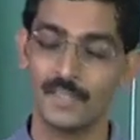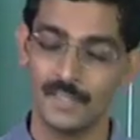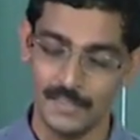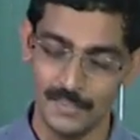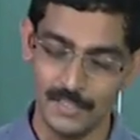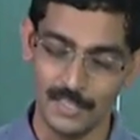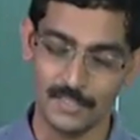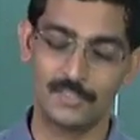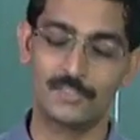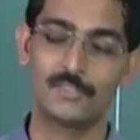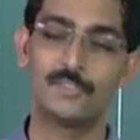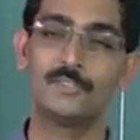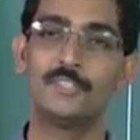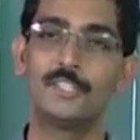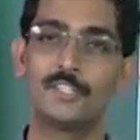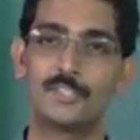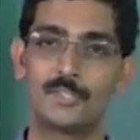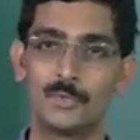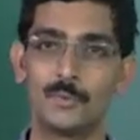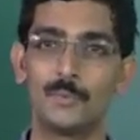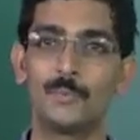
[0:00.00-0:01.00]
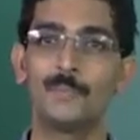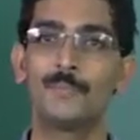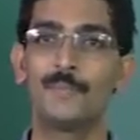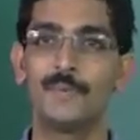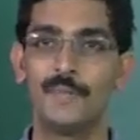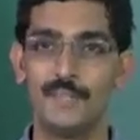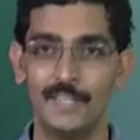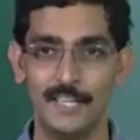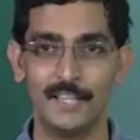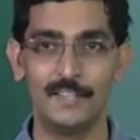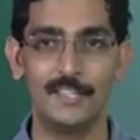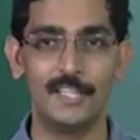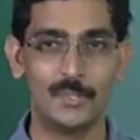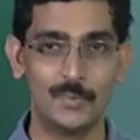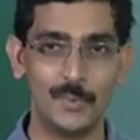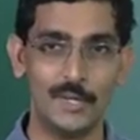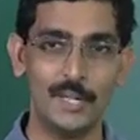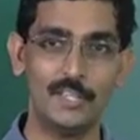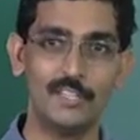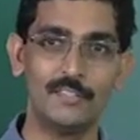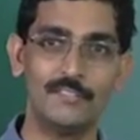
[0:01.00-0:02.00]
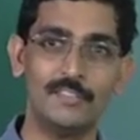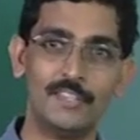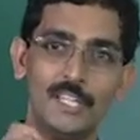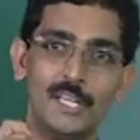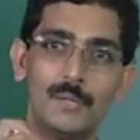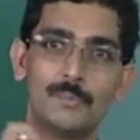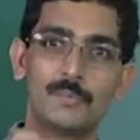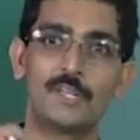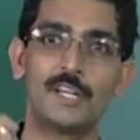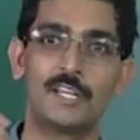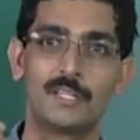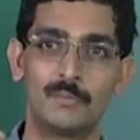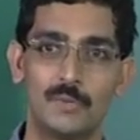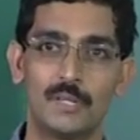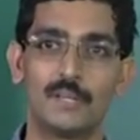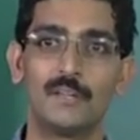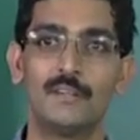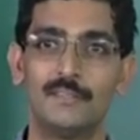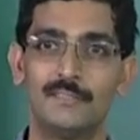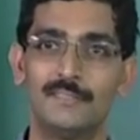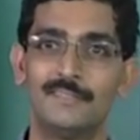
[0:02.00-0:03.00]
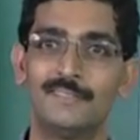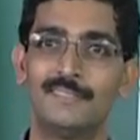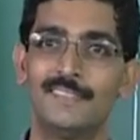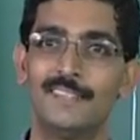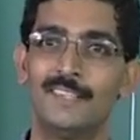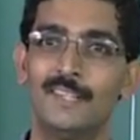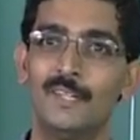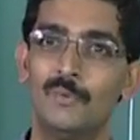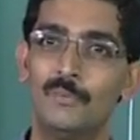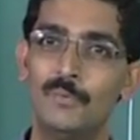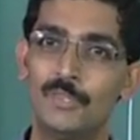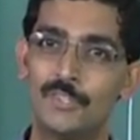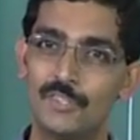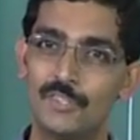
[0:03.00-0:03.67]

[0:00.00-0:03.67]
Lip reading: Yes, so that is true. Yeah, that is why it is a very abstract model, which